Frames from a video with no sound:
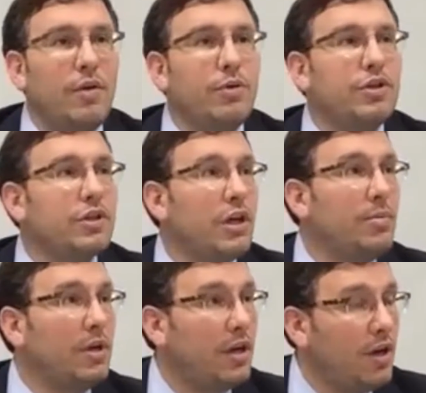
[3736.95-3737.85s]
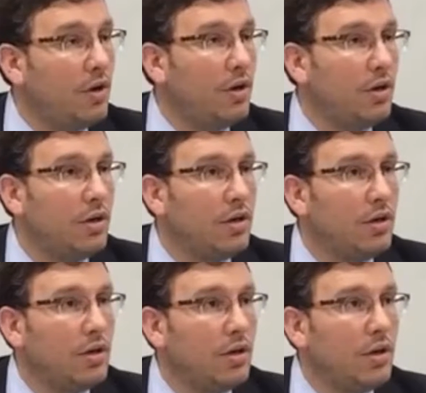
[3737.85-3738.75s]
Which is going to be here
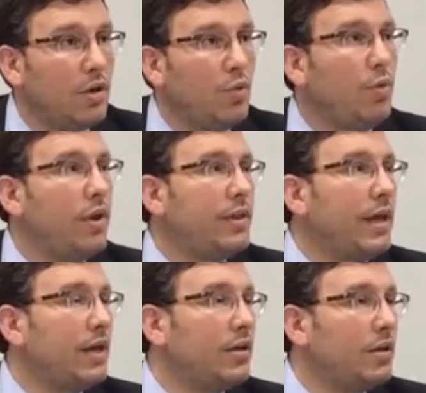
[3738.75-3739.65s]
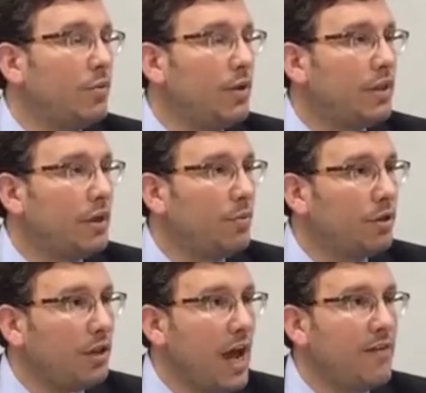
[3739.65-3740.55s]
with
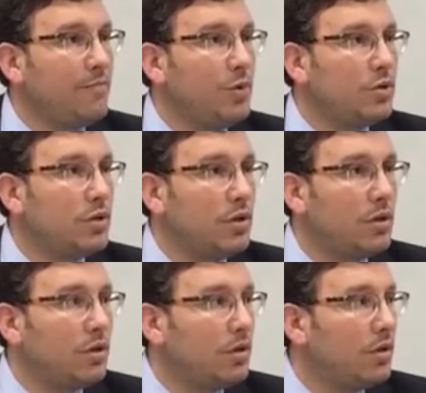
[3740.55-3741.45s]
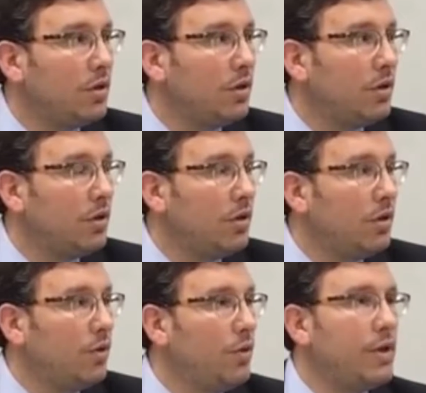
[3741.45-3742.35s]
live music,
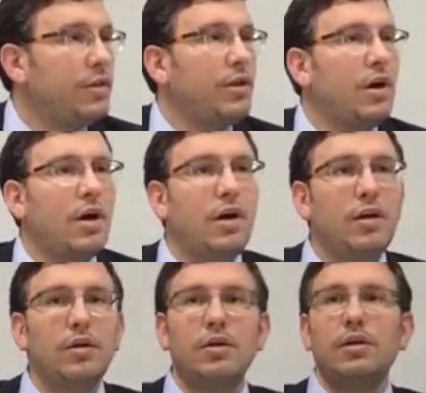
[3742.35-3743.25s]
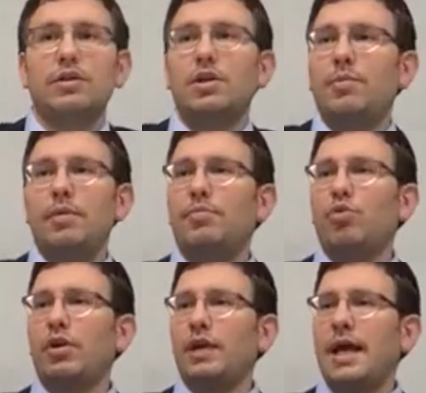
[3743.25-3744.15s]
with... It's going to be
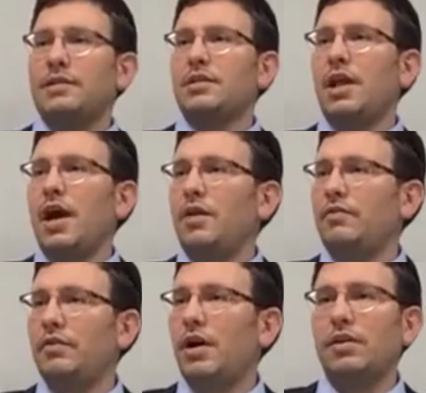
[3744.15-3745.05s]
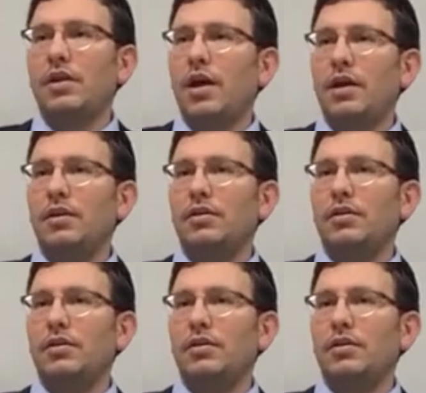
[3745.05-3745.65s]
broadcast live online.